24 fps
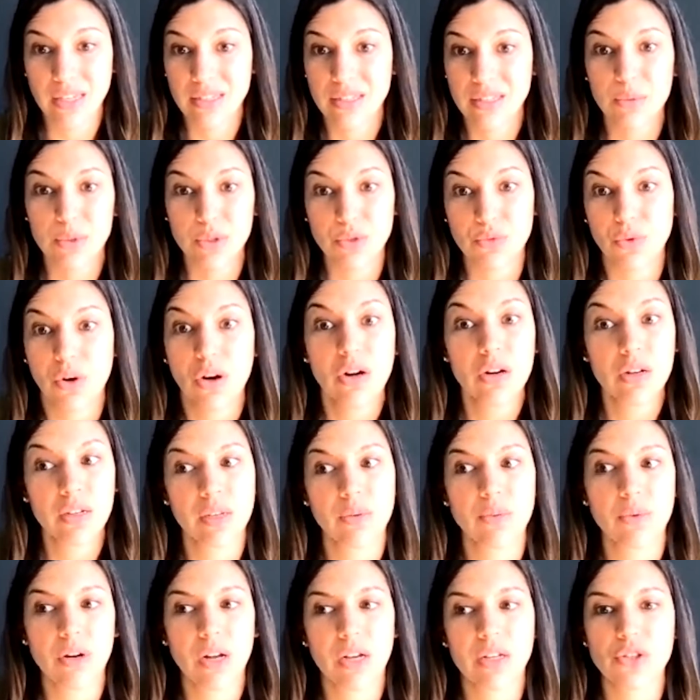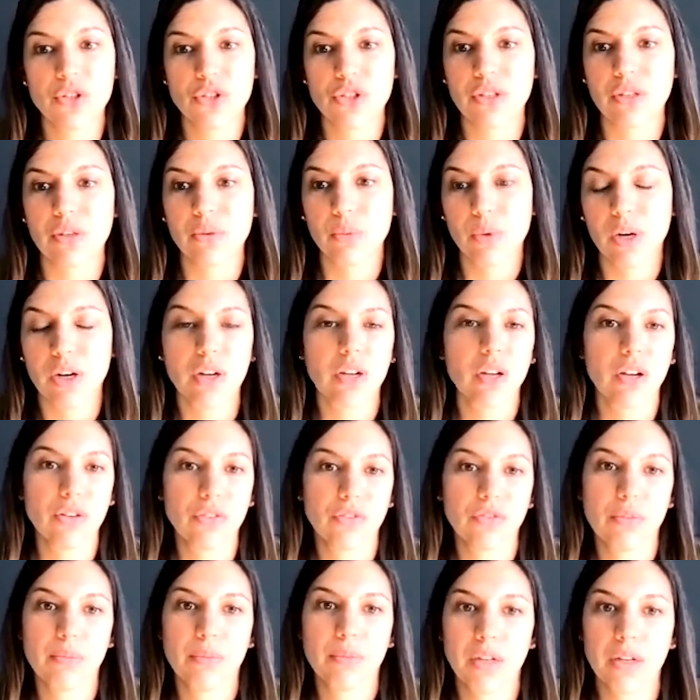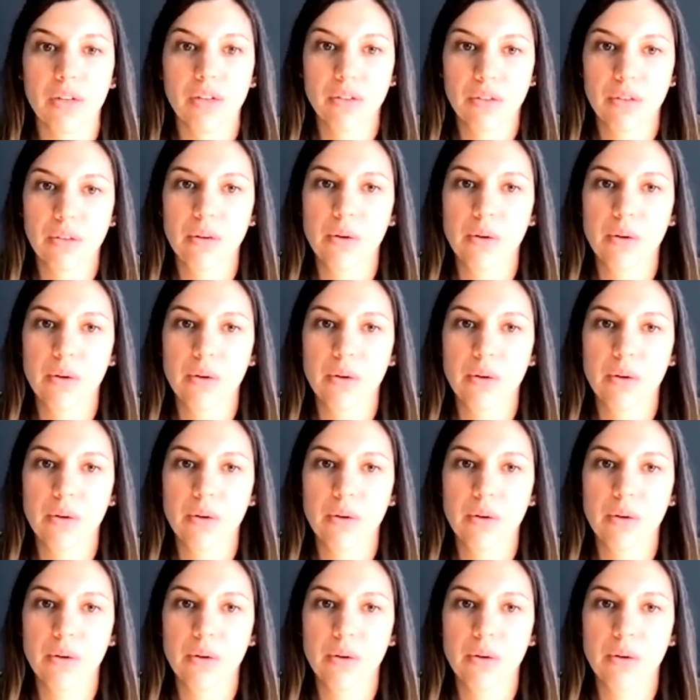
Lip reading: yes, it was wrong, and we're not sure where to go from there.